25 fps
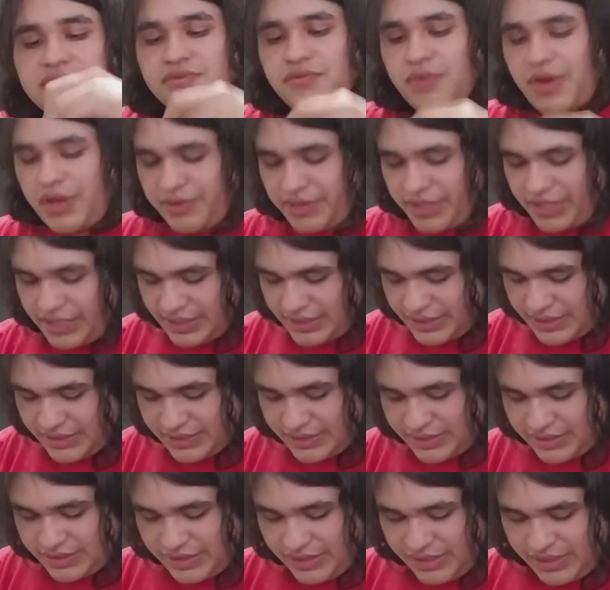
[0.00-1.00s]
wearing
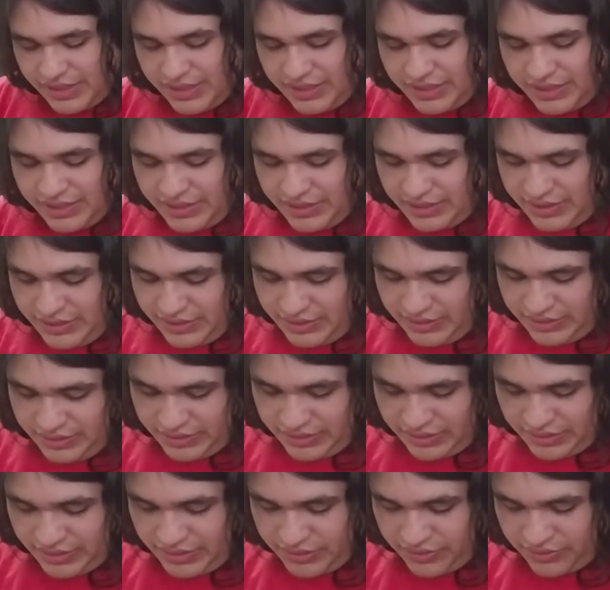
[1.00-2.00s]
his
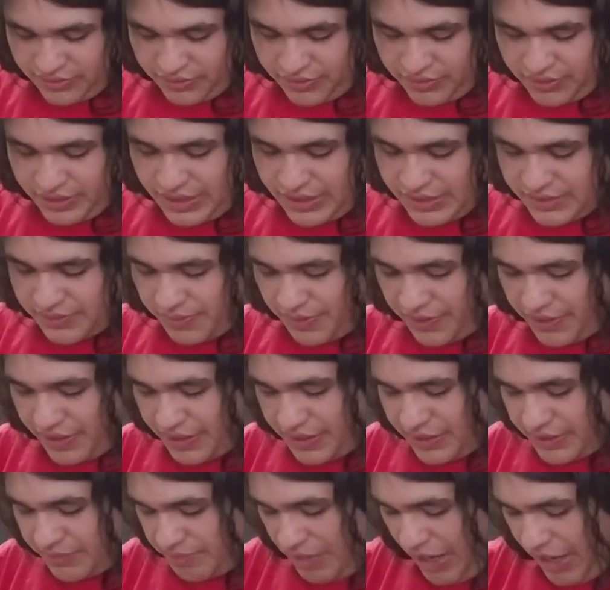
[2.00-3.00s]
little, he's wearing
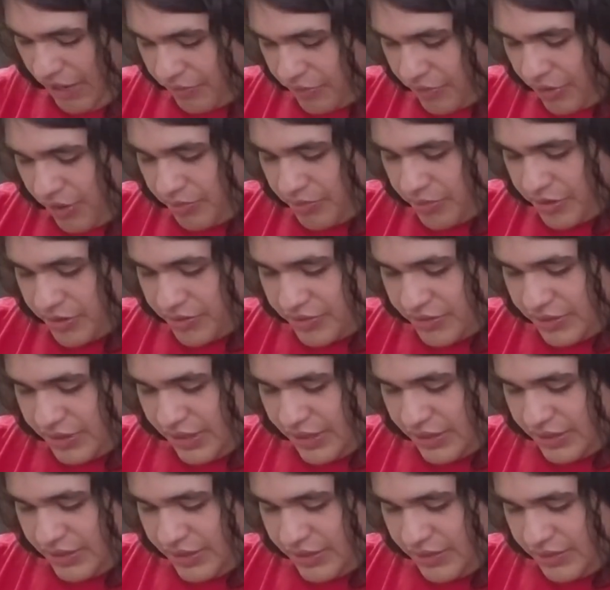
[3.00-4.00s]
the power armor.
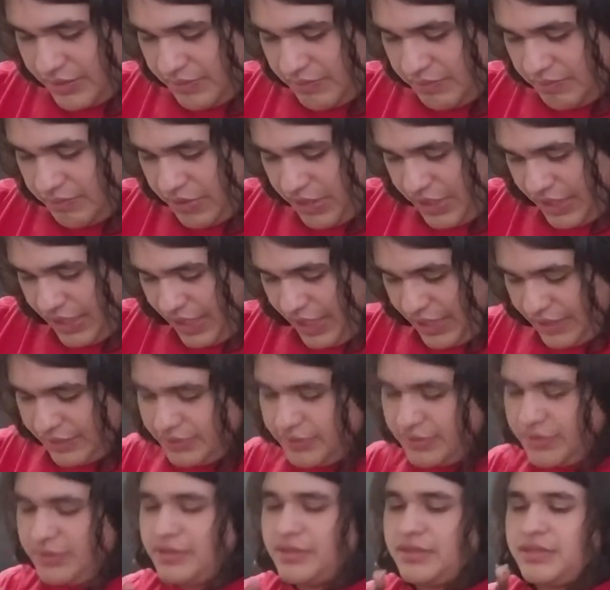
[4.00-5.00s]
But yeah,
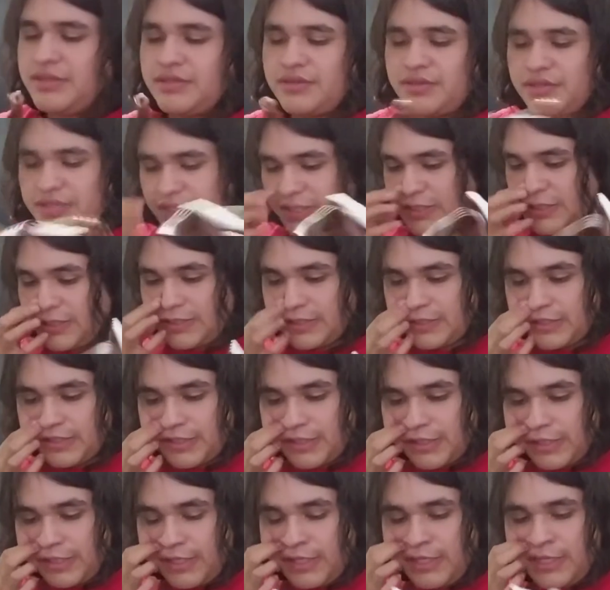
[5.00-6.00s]
so this
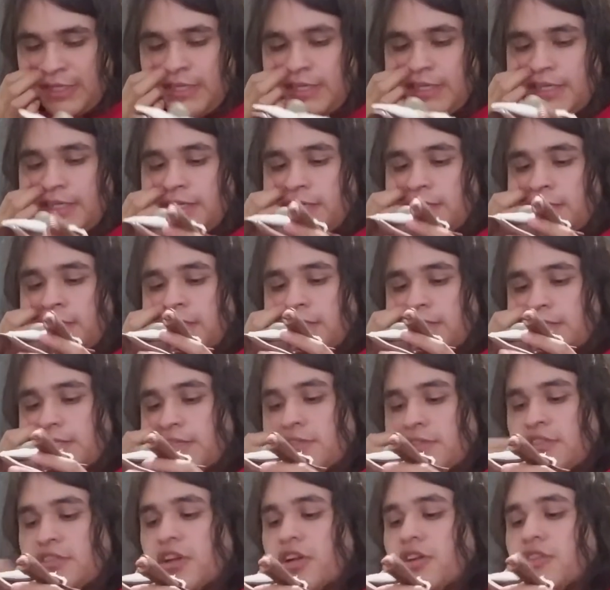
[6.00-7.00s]
is, this
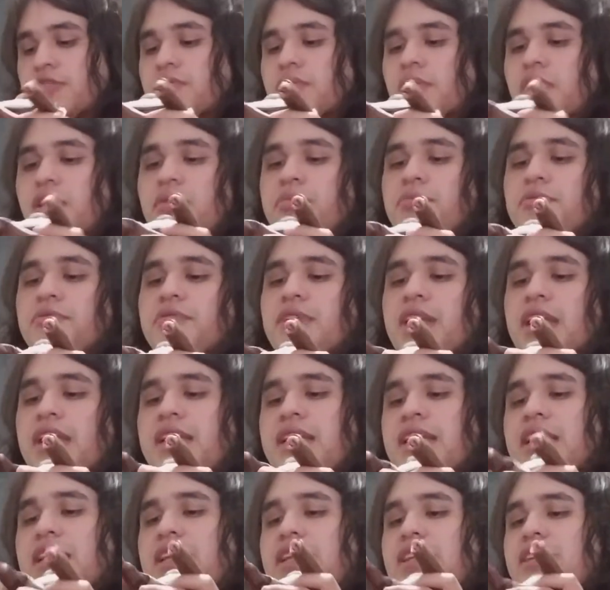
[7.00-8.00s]
is not
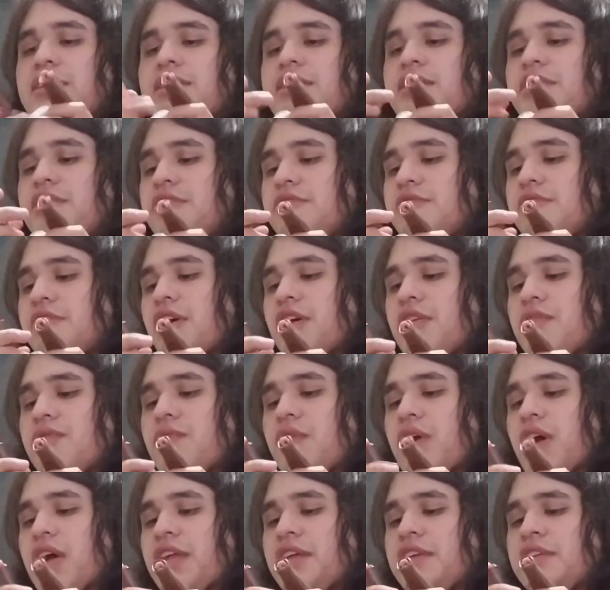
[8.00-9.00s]
cooperating. Oh god,
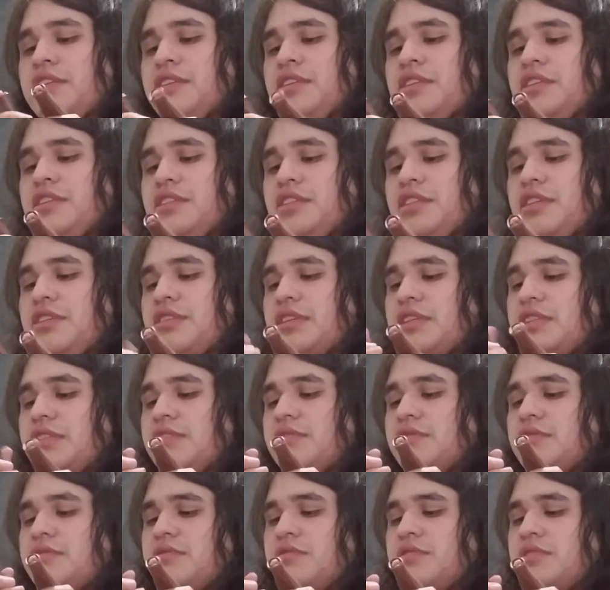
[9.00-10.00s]
why? Okay,
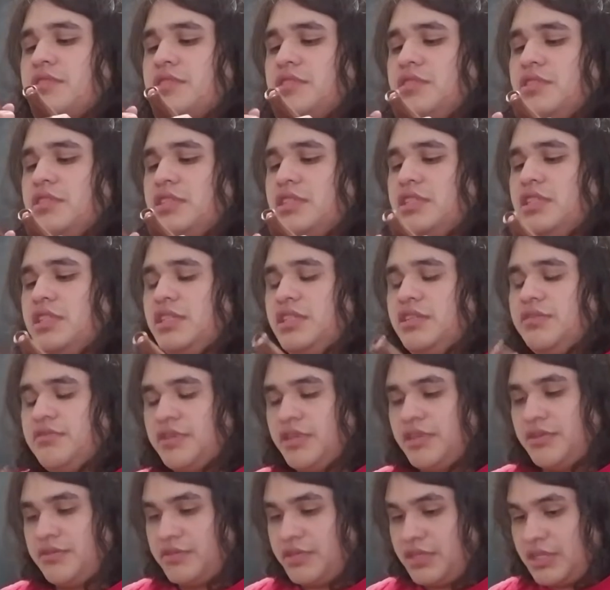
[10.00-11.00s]
so in you
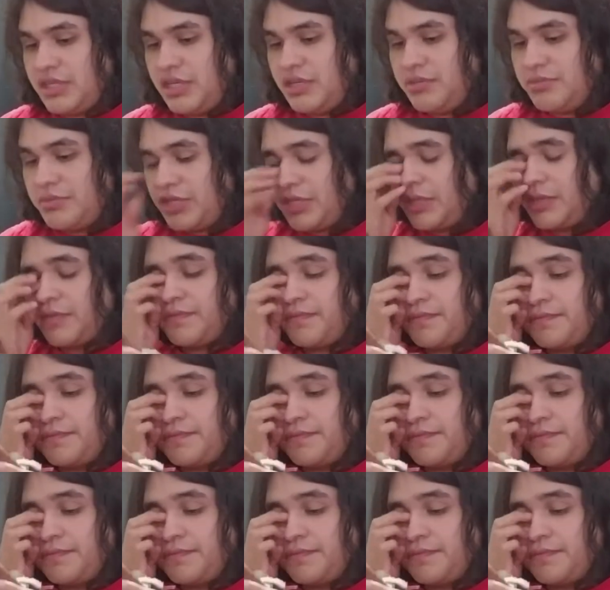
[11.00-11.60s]
go. Come on.